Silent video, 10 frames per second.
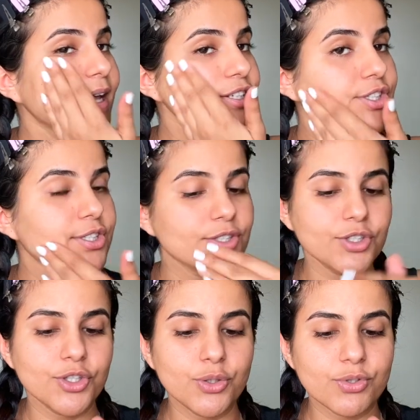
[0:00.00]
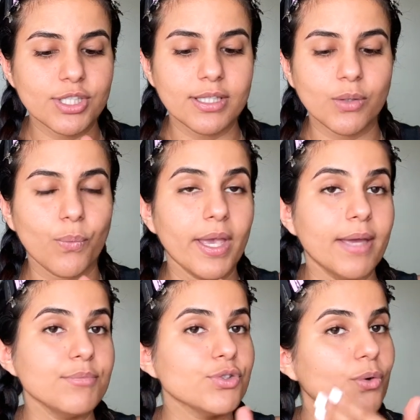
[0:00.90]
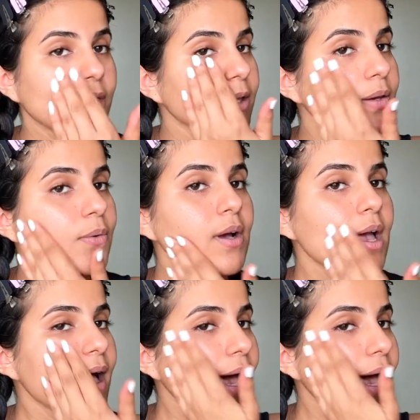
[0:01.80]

I just use it the way I'm showing you.